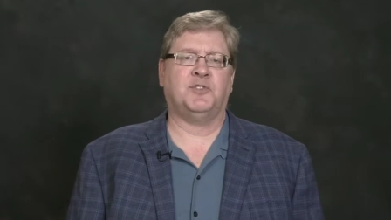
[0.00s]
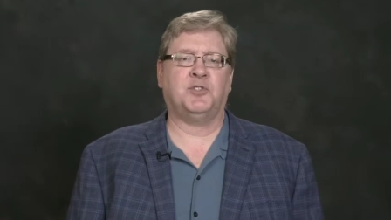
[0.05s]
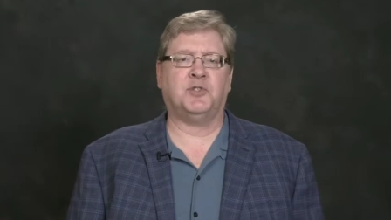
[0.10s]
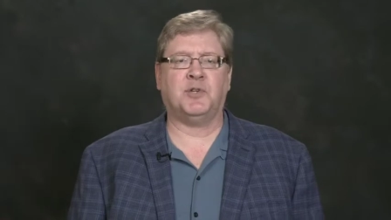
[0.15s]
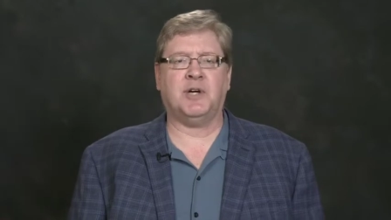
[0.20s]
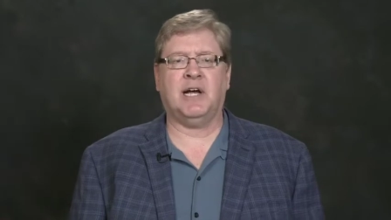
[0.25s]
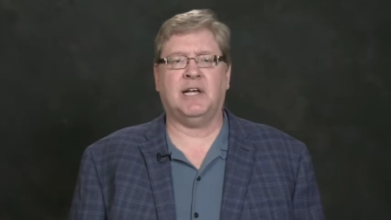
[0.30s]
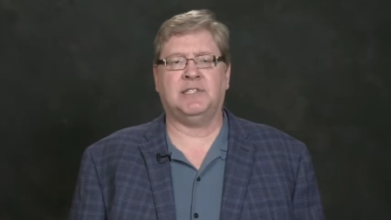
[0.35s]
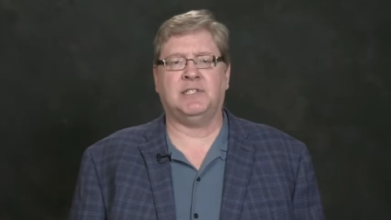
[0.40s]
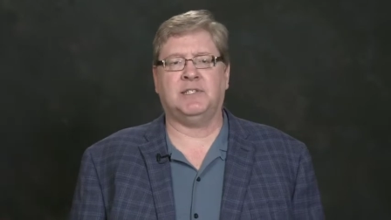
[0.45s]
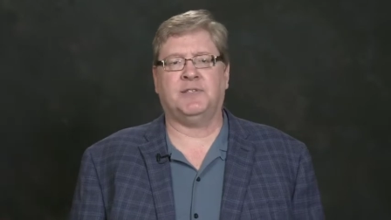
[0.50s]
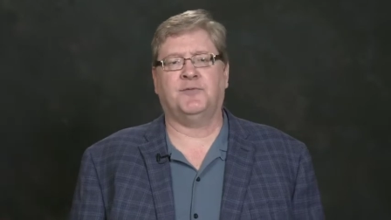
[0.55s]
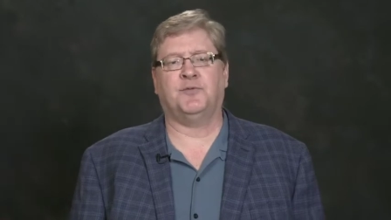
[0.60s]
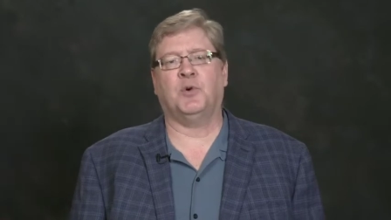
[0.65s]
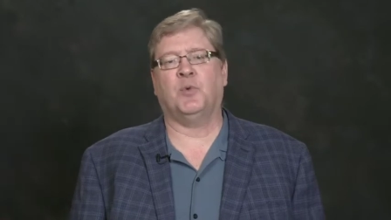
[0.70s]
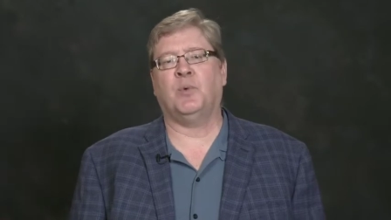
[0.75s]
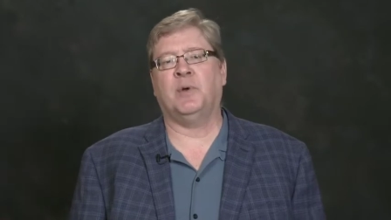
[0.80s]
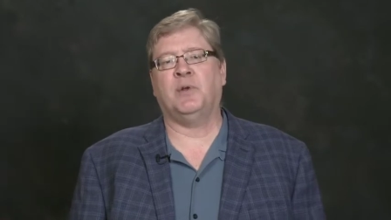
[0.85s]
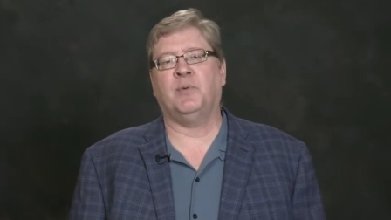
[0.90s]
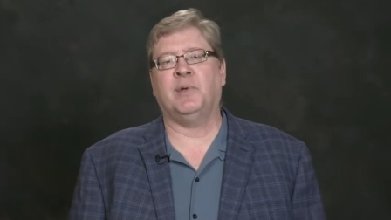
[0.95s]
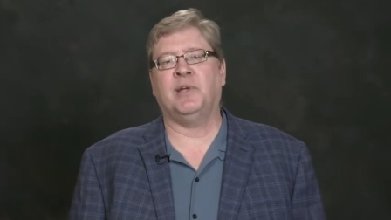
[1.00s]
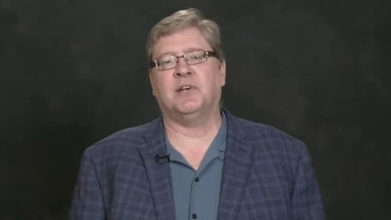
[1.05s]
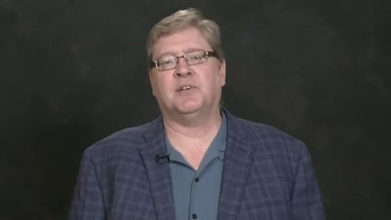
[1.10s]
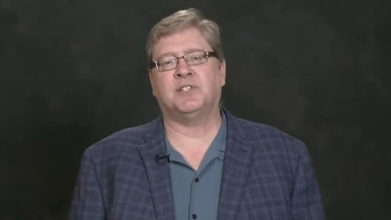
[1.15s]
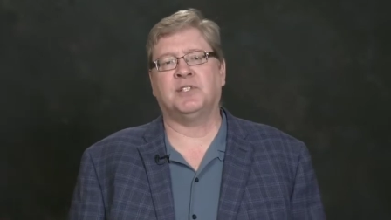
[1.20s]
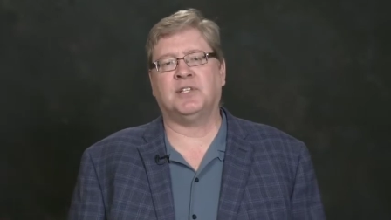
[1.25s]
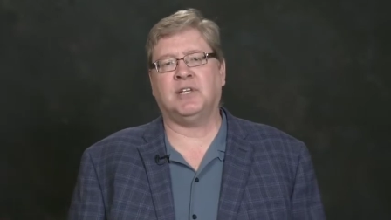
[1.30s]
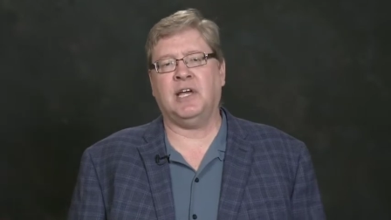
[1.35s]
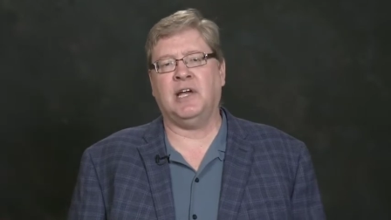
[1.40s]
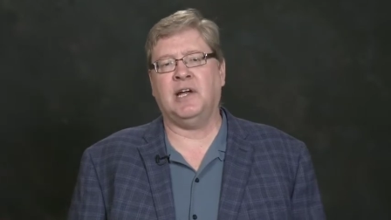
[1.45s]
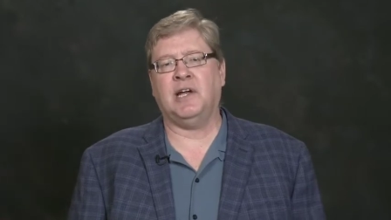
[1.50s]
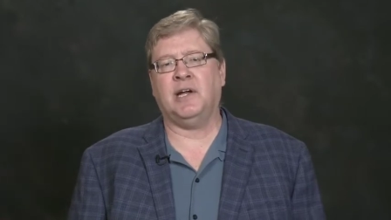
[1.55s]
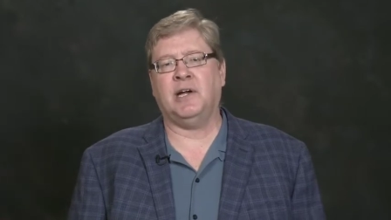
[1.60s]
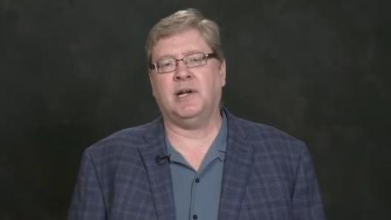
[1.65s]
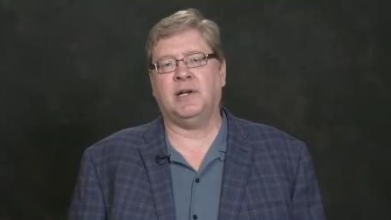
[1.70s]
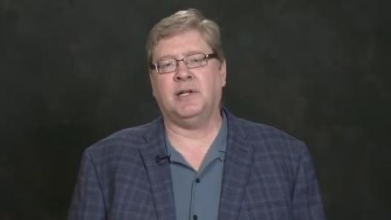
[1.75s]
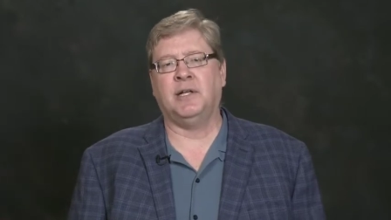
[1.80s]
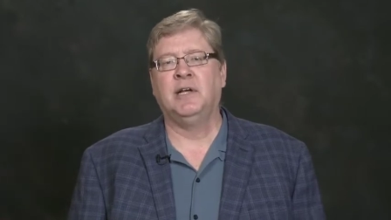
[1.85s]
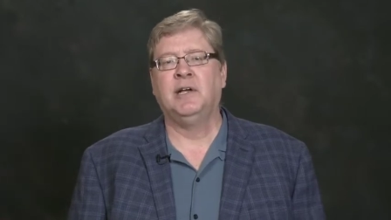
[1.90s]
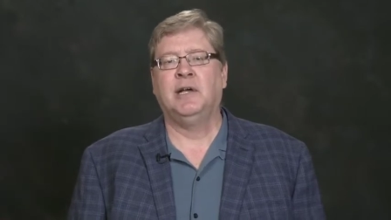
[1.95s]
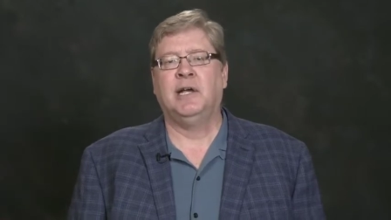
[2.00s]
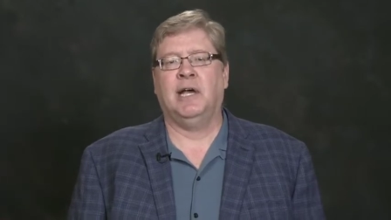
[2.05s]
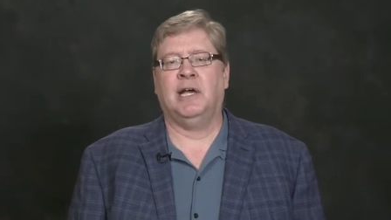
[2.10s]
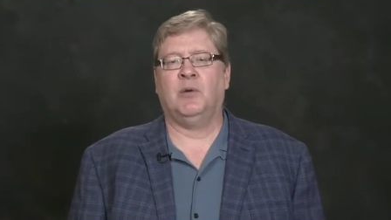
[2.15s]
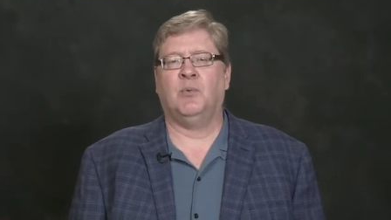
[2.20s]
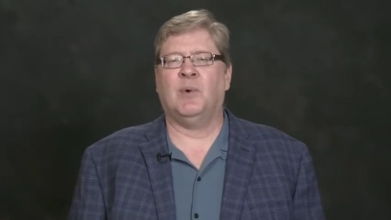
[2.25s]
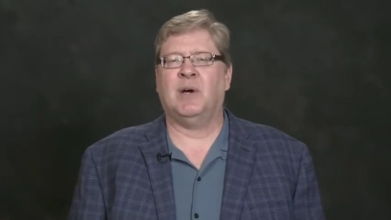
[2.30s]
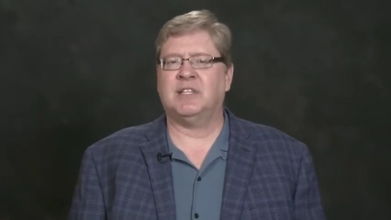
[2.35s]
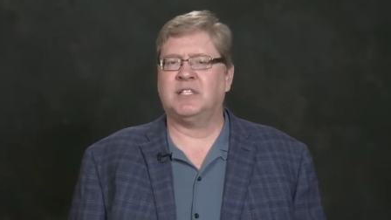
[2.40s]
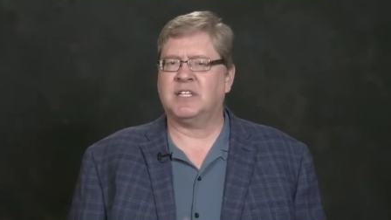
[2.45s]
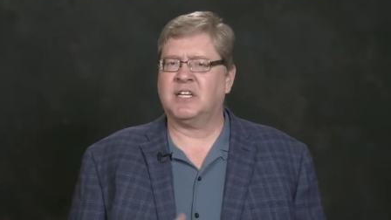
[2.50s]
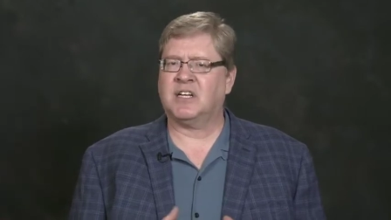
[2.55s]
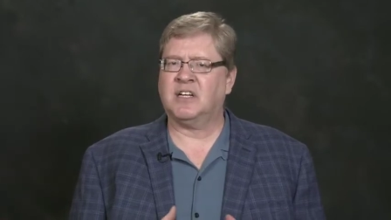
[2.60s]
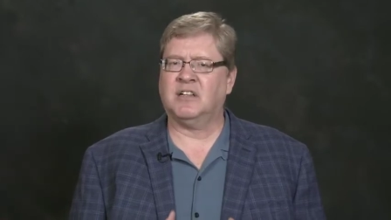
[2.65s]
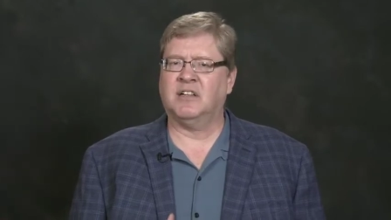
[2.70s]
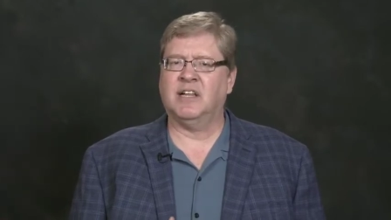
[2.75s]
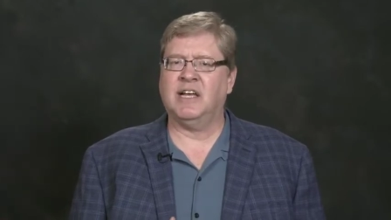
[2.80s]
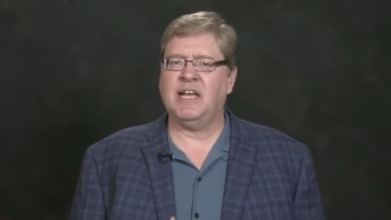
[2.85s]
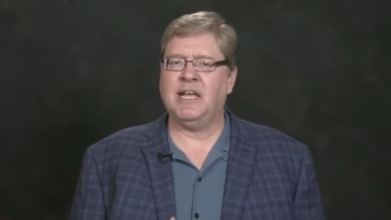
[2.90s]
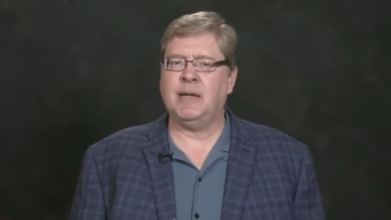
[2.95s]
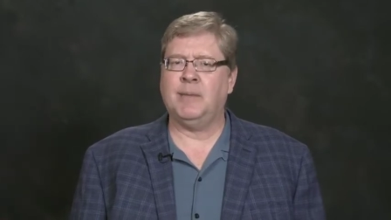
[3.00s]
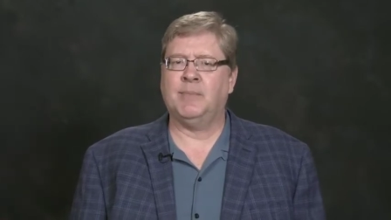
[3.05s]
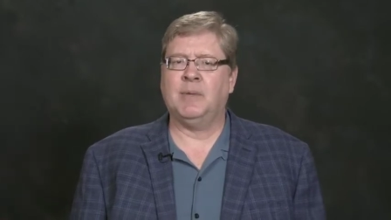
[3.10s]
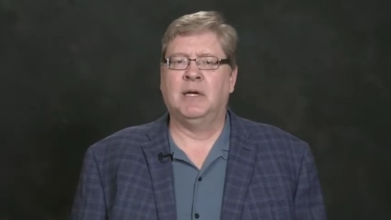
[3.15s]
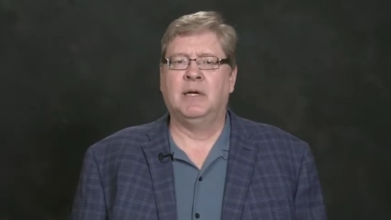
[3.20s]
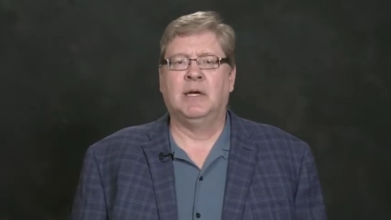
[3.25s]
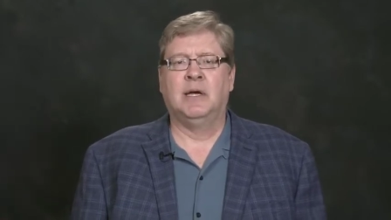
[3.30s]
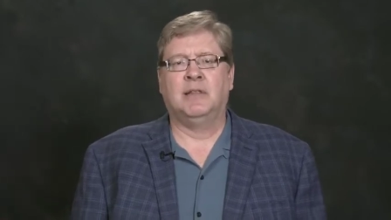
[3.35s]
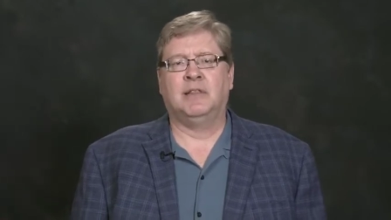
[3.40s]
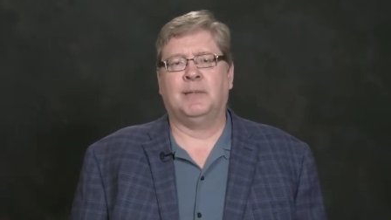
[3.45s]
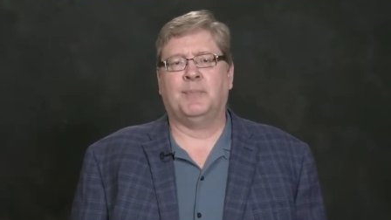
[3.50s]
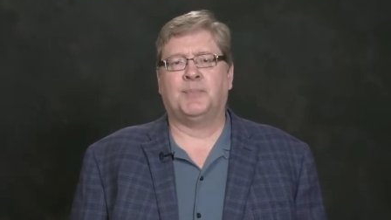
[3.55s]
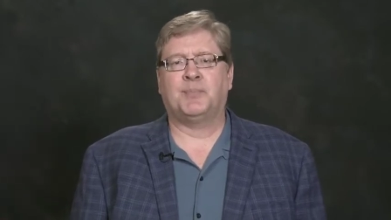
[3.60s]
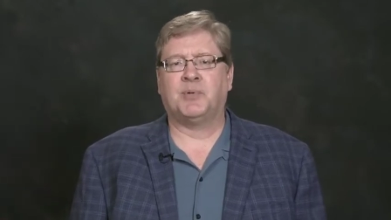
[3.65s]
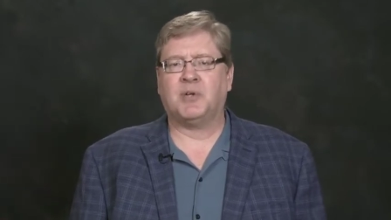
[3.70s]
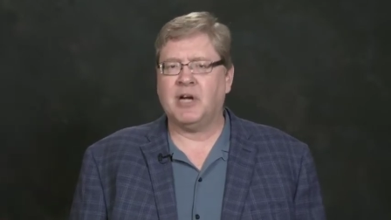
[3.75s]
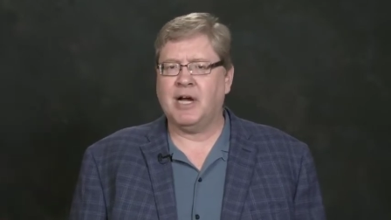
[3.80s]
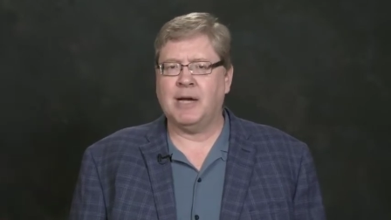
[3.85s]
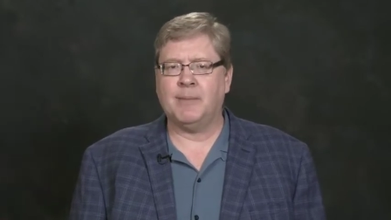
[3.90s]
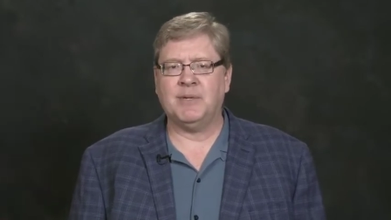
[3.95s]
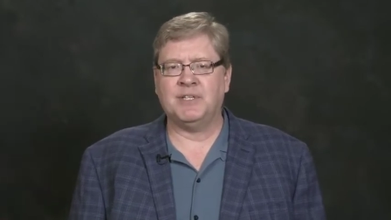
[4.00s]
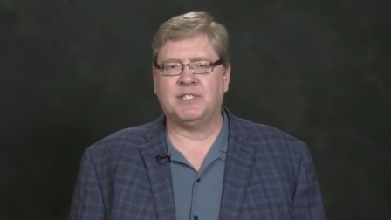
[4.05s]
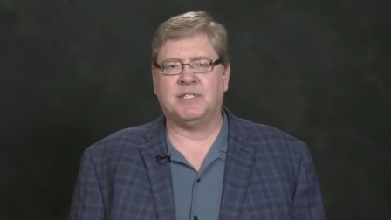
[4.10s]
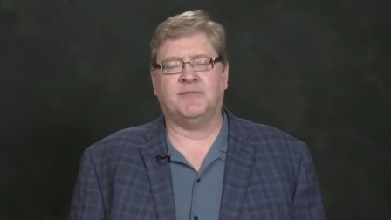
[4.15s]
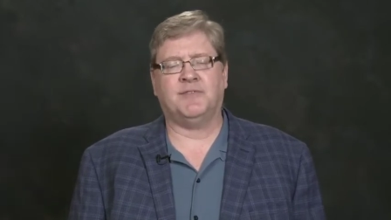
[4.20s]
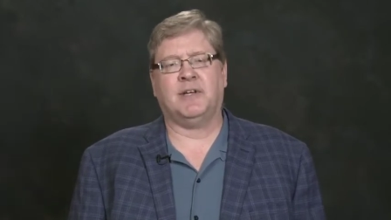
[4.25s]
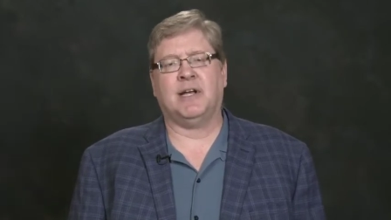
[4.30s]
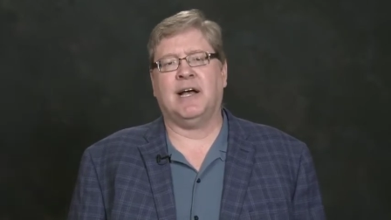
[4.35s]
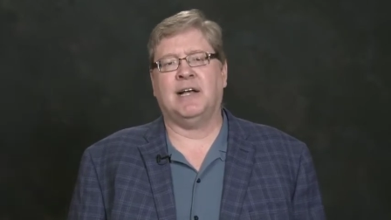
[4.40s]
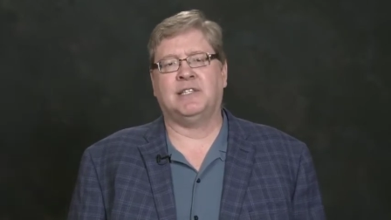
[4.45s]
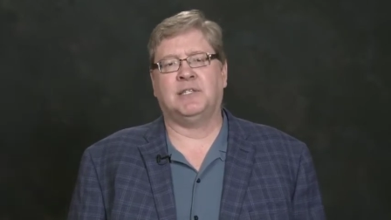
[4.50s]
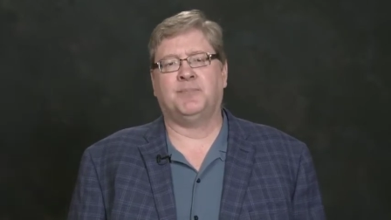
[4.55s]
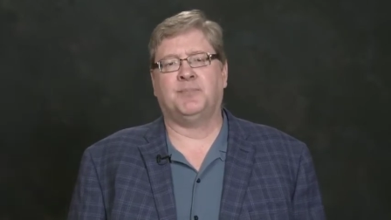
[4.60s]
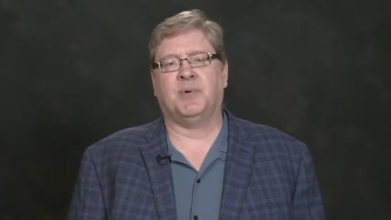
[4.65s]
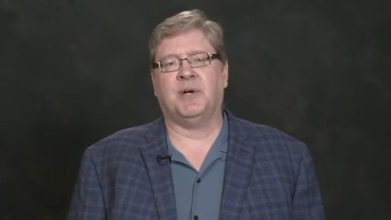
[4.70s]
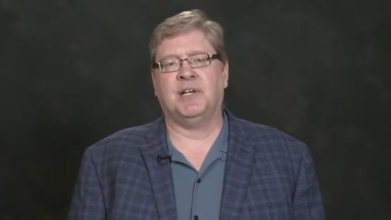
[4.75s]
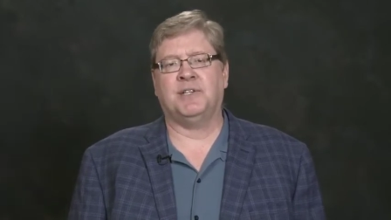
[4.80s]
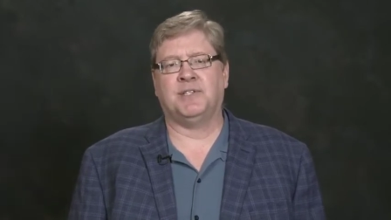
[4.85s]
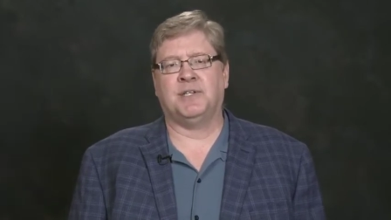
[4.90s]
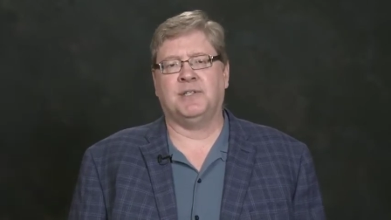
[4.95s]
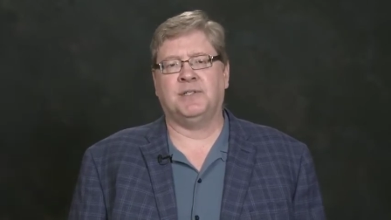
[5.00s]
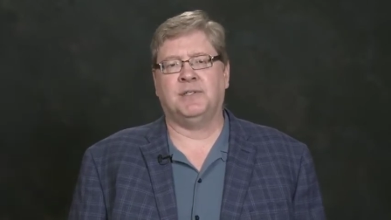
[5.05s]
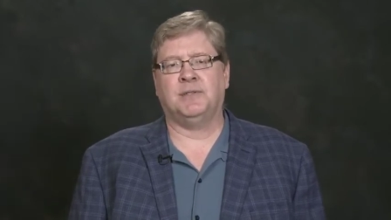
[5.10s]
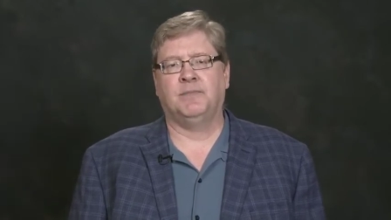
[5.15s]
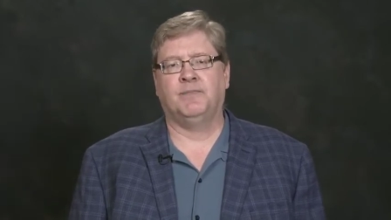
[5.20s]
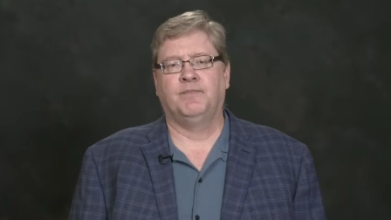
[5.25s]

trust for when we are scared and want to claim the promise of God's presence.